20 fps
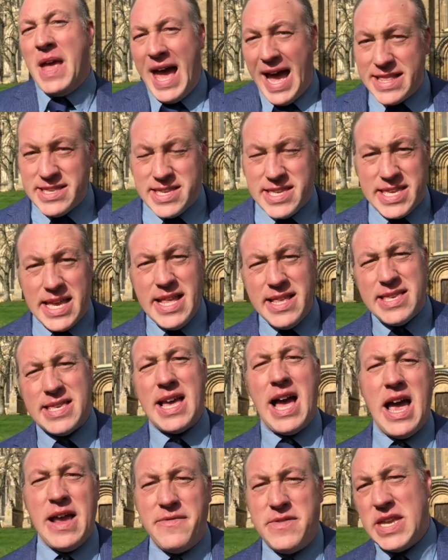And since
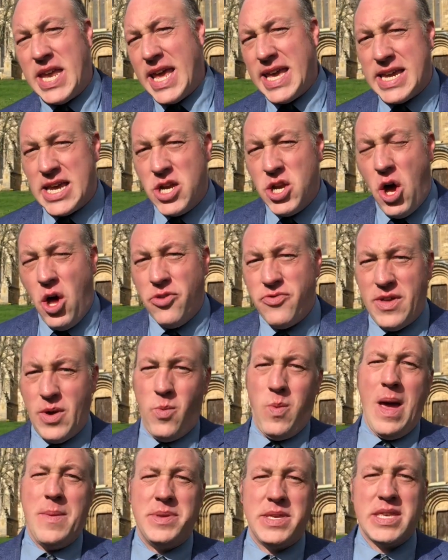I've taken on the
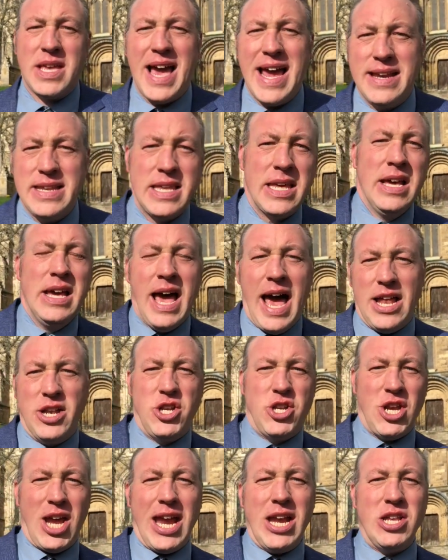website and
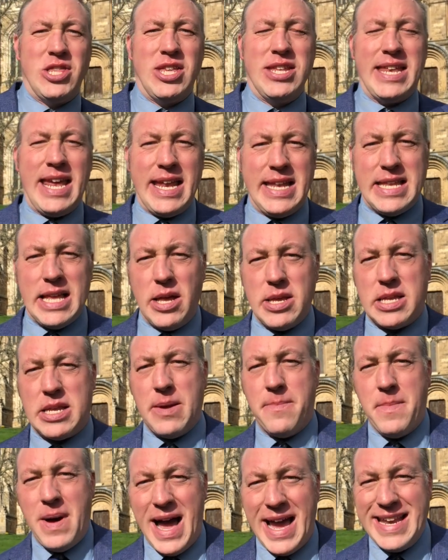changed the details
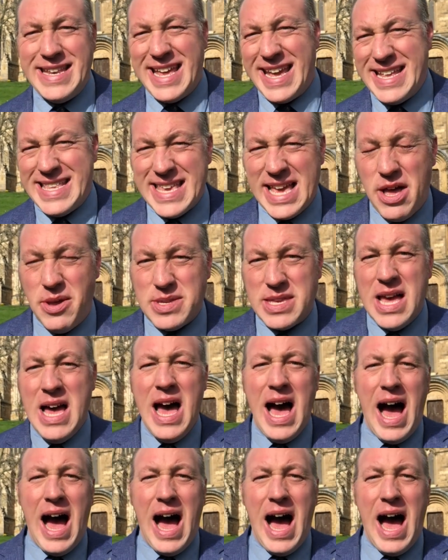to my details,